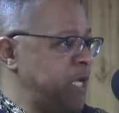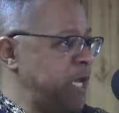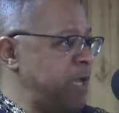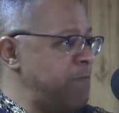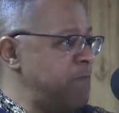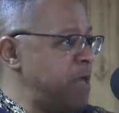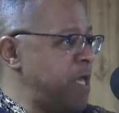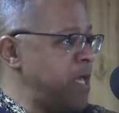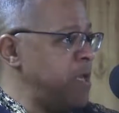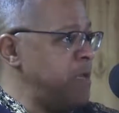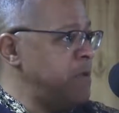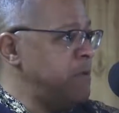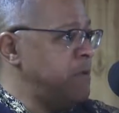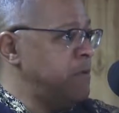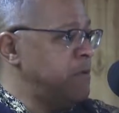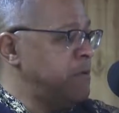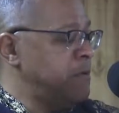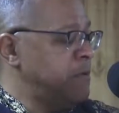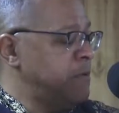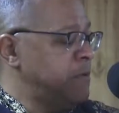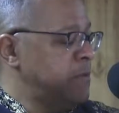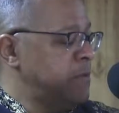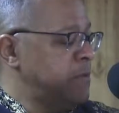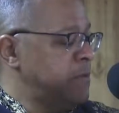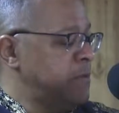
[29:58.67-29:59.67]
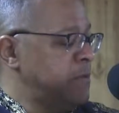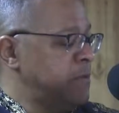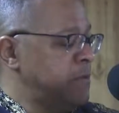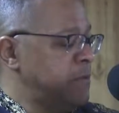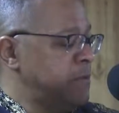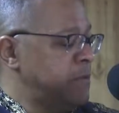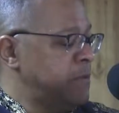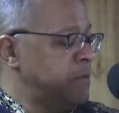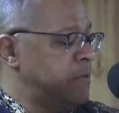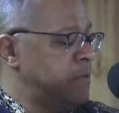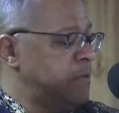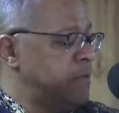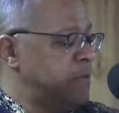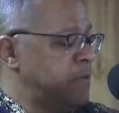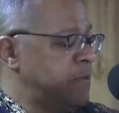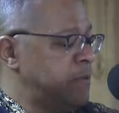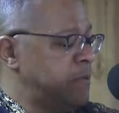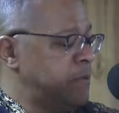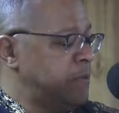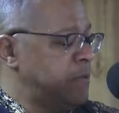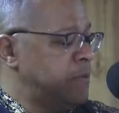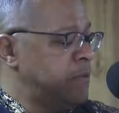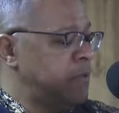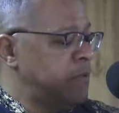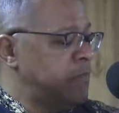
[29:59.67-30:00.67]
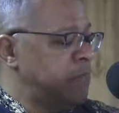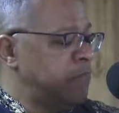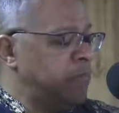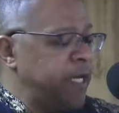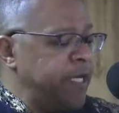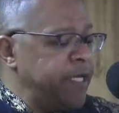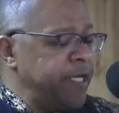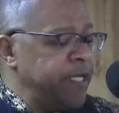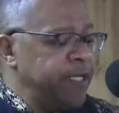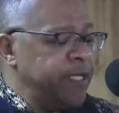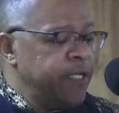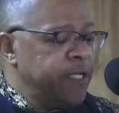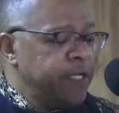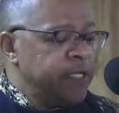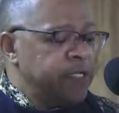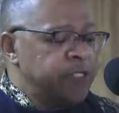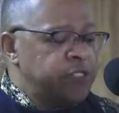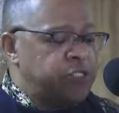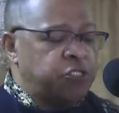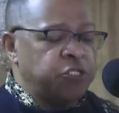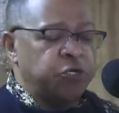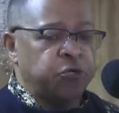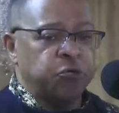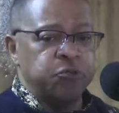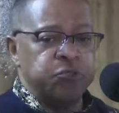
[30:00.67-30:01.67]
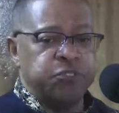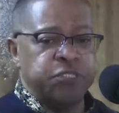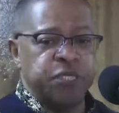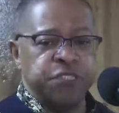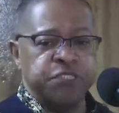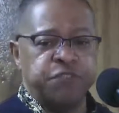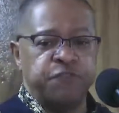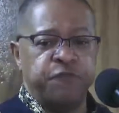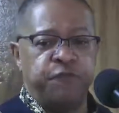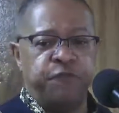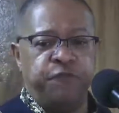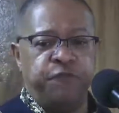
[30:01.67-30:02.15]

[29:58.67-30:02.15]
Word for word: Amen. Amen. Money shows us